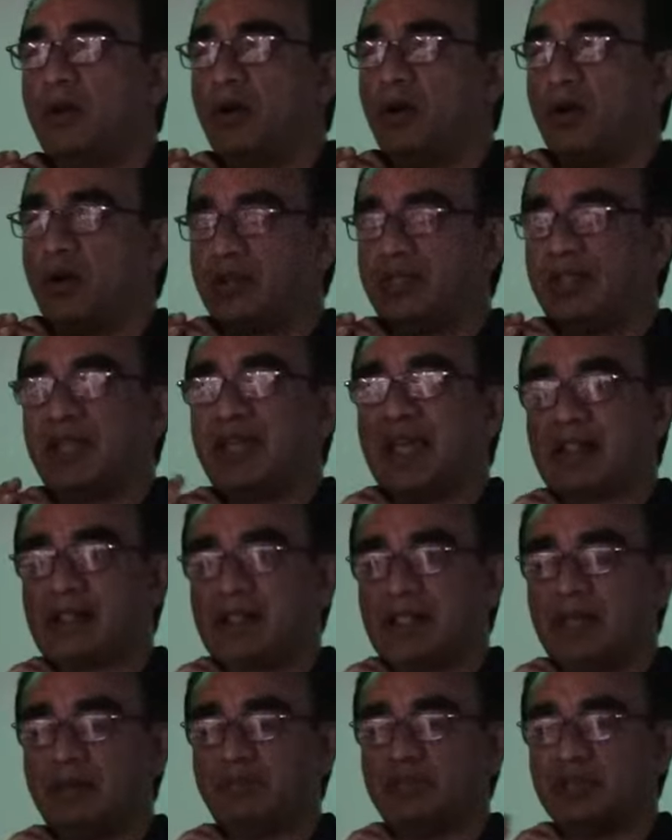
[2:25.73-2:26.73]
or the cath
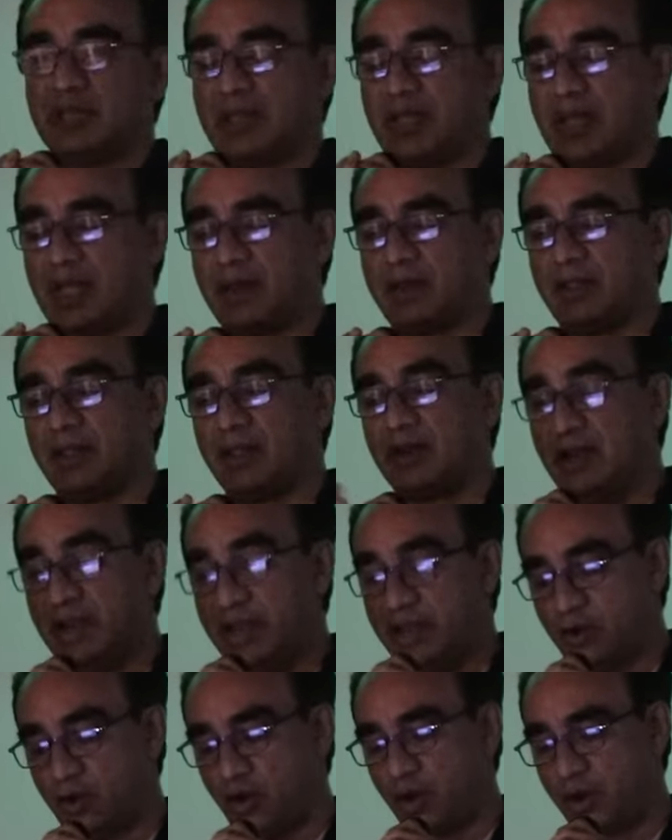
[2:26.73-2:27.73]
labs are there, the
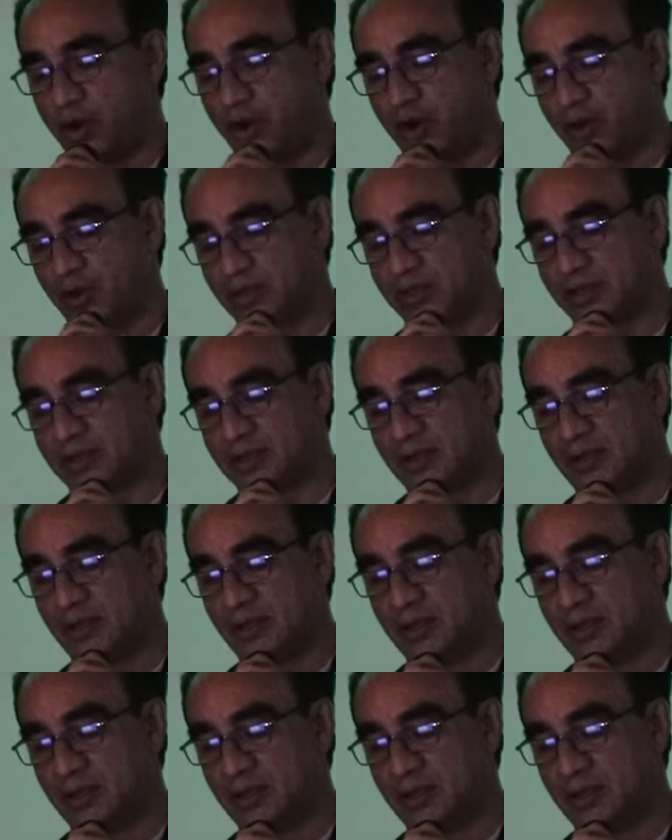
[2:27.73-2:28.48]
clean corridors,